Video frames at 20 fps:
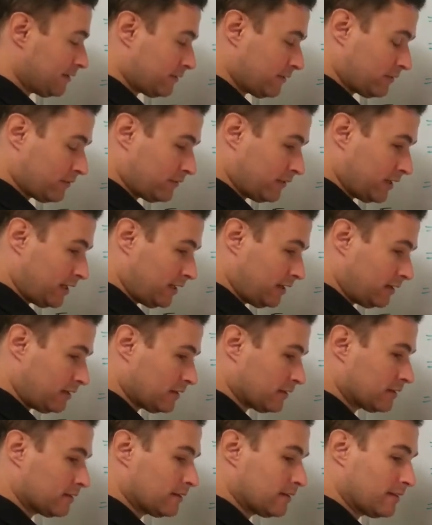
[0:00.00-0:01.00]
3,
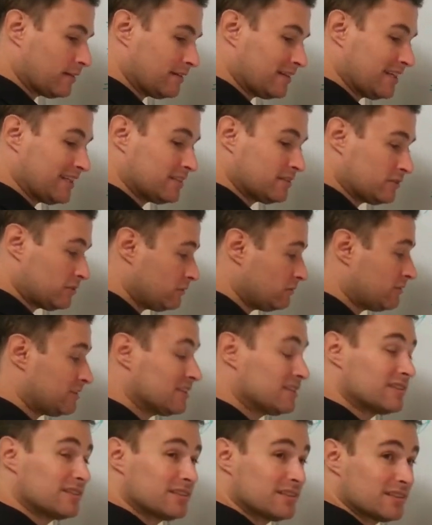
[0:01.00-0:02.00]
these two
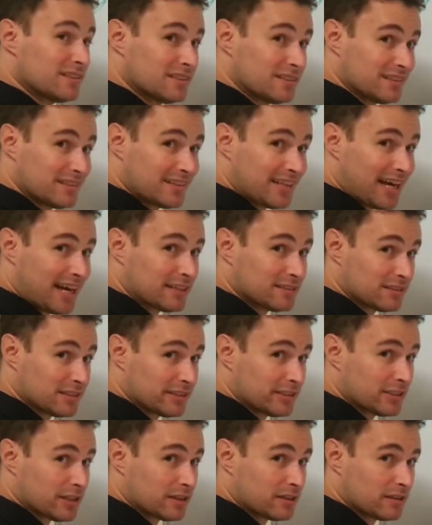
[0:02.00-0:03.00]
just cancel
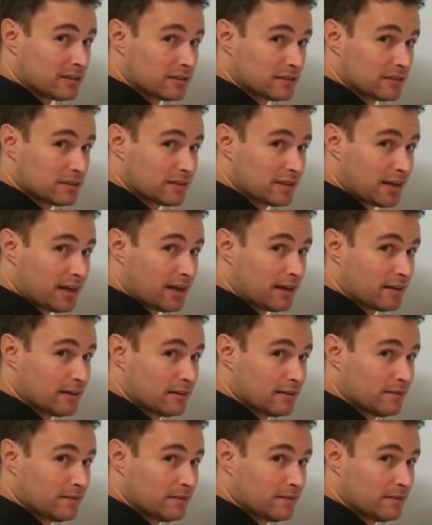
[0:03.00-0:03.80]
each other. Okay.